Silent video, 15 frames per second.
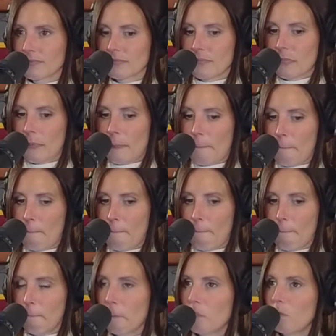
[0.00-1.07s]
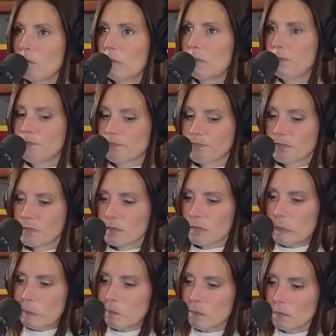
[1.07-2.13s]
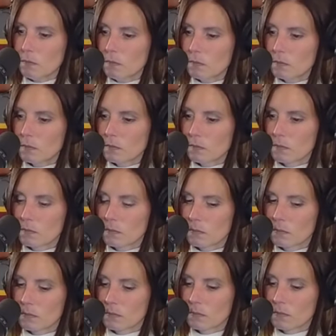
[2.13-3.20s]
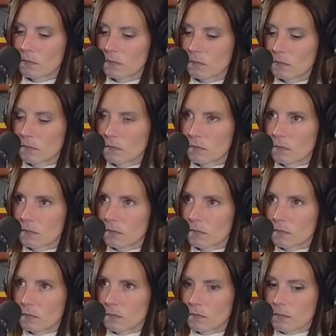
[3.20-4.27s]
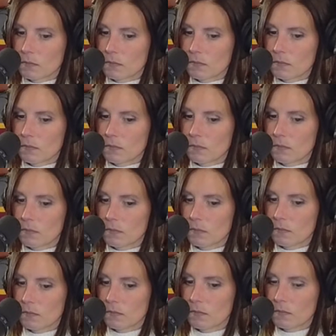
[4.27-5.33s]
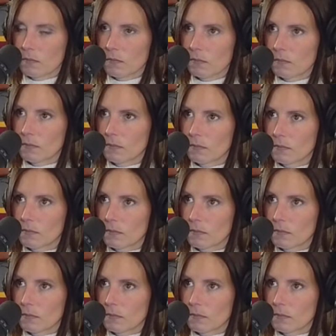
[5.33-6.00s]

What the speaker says: (not speaking)